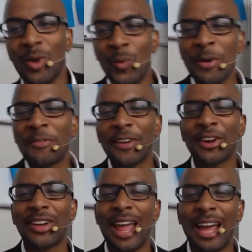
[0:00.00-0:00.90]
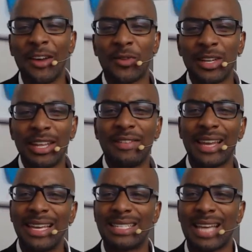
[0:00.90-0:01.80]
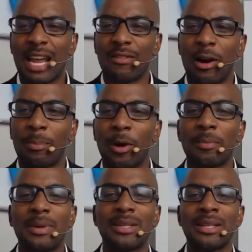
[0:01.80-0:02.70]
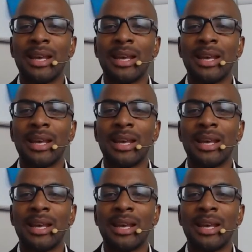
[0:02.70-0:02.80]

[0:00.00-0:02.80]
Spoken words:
we're figuring out if we're living inside of our purpose.